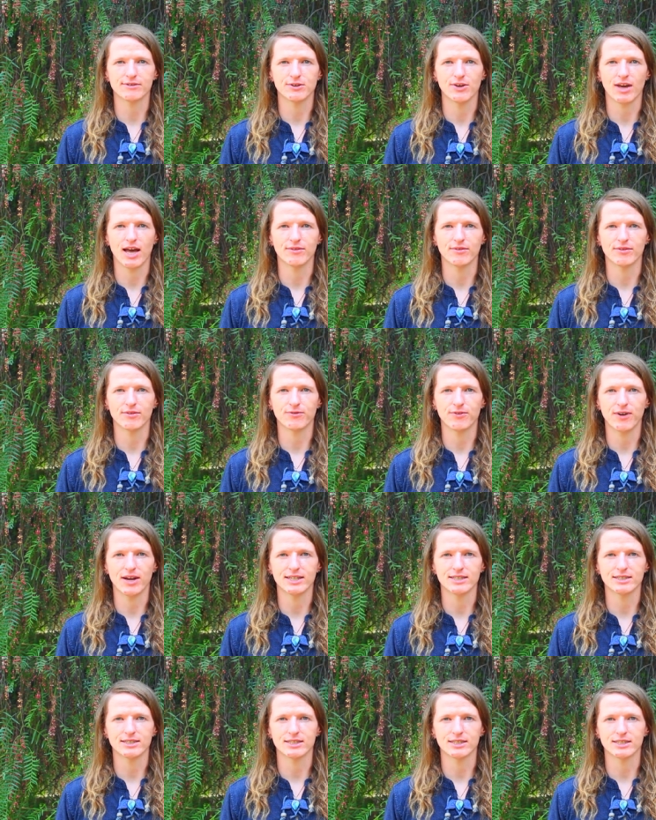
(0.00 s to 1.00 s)
to have a
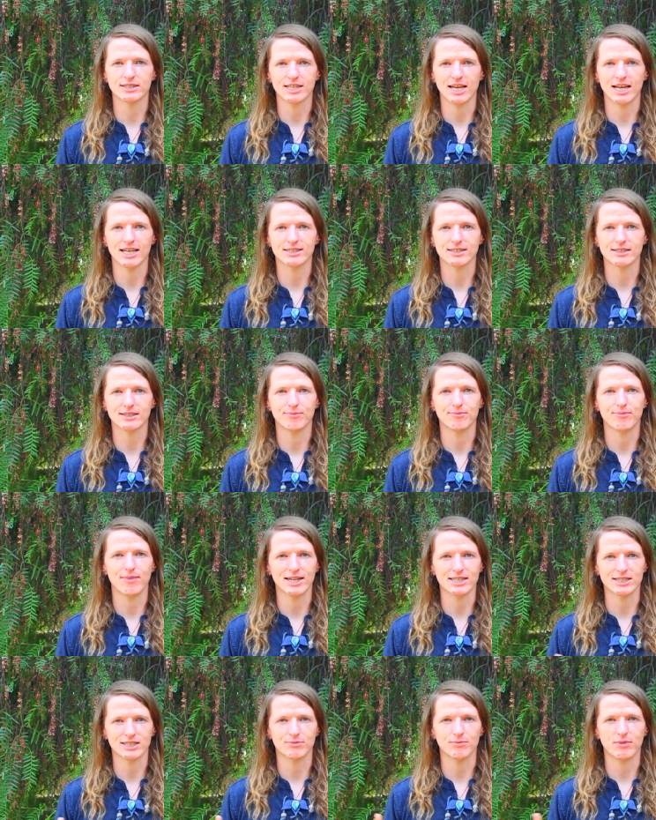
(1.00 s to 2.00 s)
friend suggest
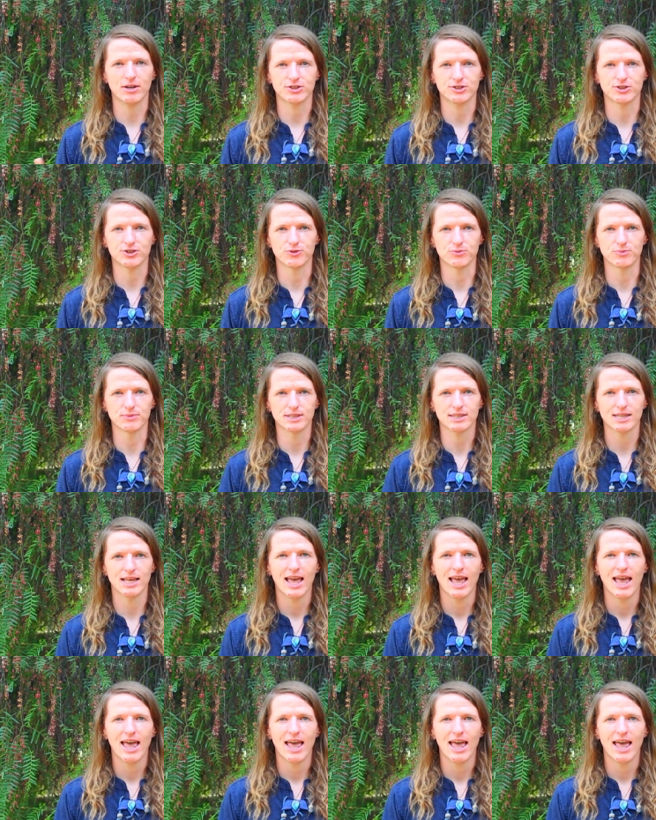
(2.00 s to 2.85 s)
magic mushrooms.